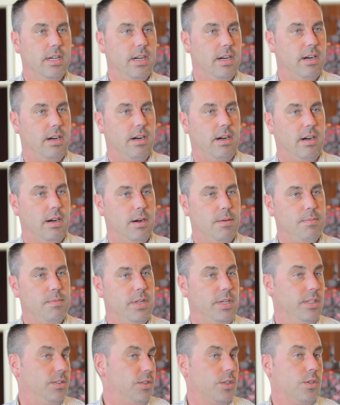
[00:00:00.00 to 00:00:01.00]
um,
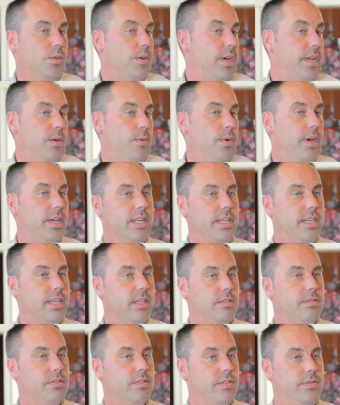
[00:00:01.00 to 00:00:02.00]
and it's a great way to get
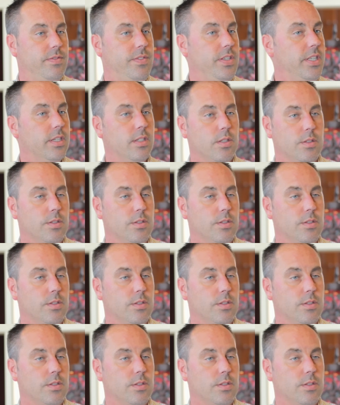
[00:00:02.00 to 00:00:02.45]
a feel